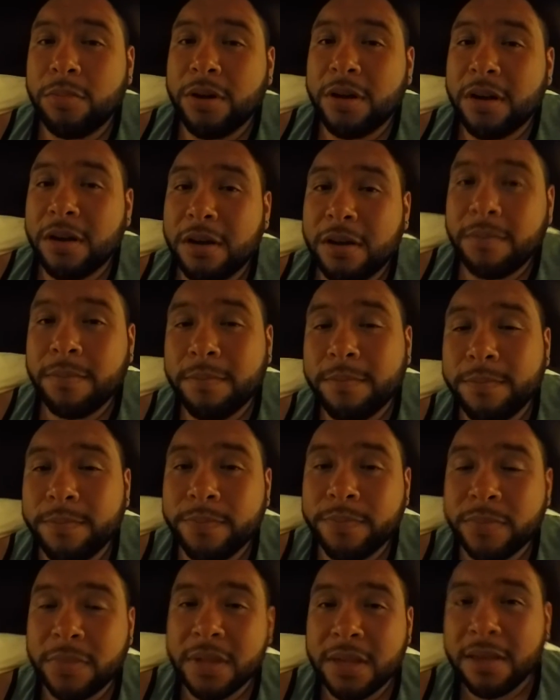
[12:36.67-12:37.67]
But um,
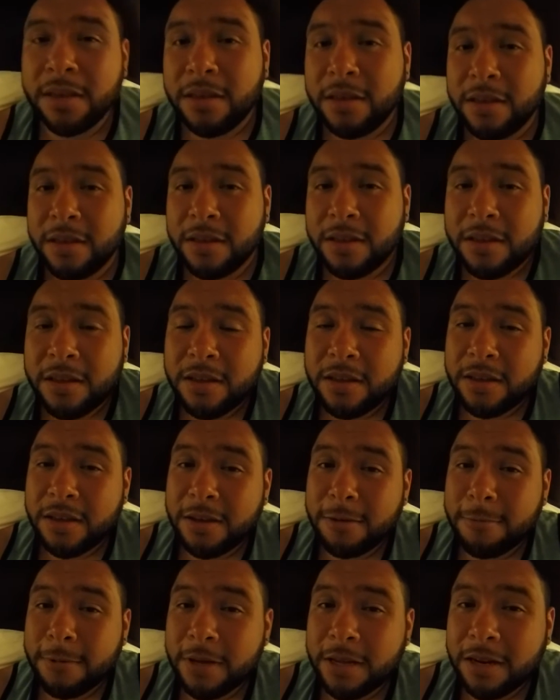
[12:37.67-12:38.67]

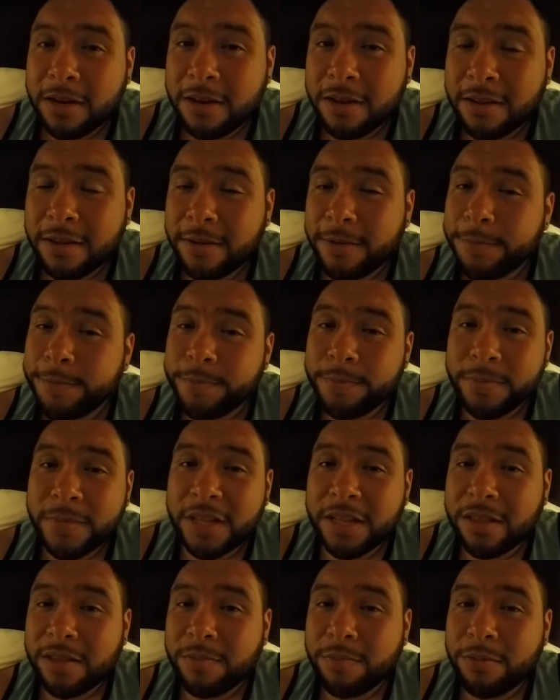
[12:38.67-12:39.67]
yeah, man,
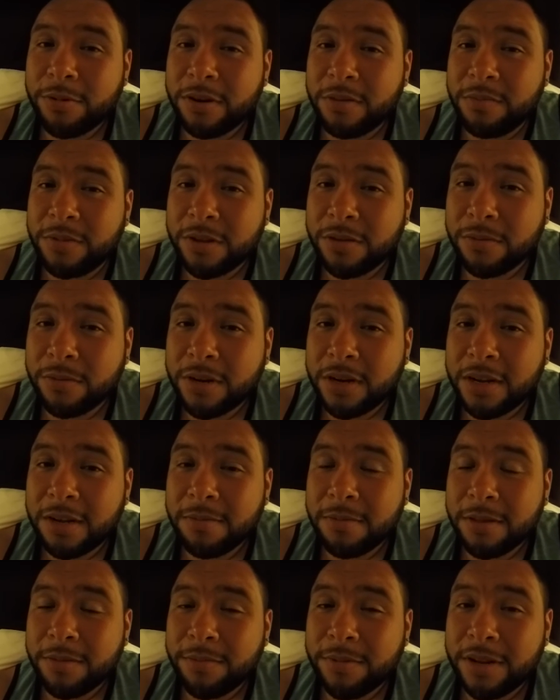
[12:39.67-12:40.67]
that's pretty much what
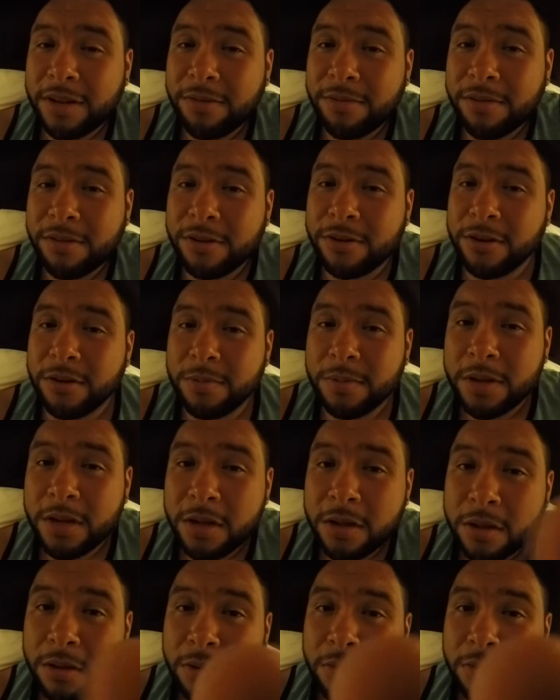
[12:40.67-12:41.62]
happened. I mean, that was a trip.